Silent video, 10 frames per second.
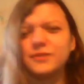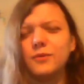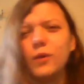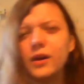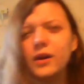
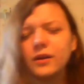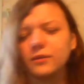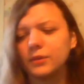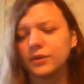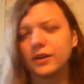Why?
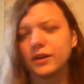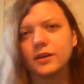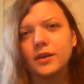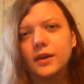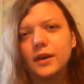What would
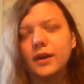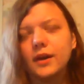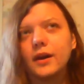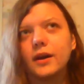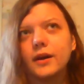
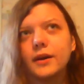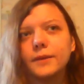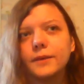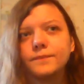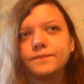
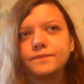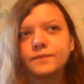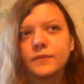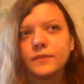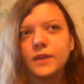I?
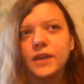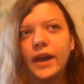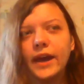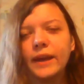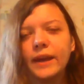
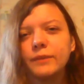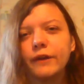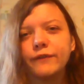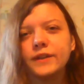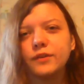Yeah, and I'm
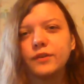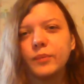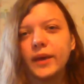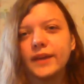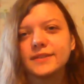not feeling the
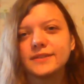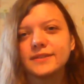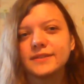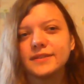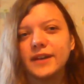
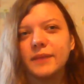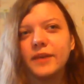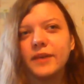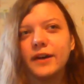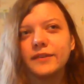best, I'm
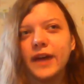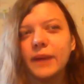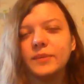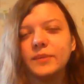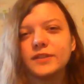not the
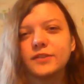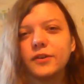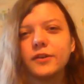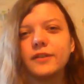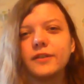happiest
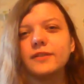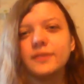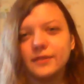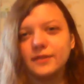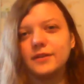girl
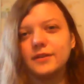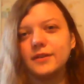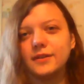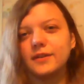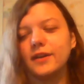
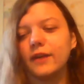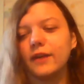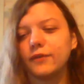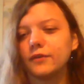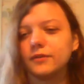
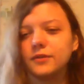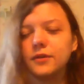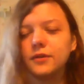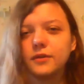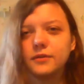ever, you
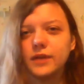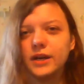know.